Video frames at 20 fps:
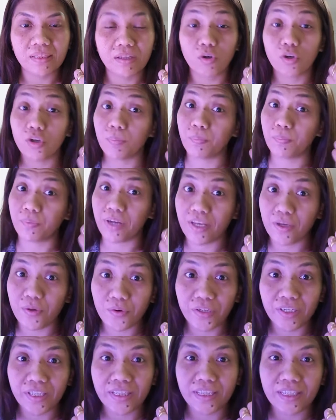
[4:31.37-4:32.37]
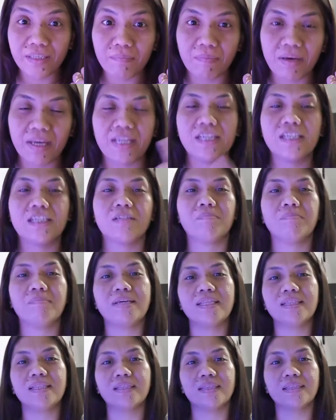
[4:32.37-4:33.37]
or priority
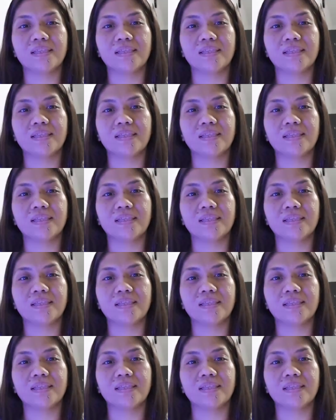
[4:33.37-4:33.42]
management,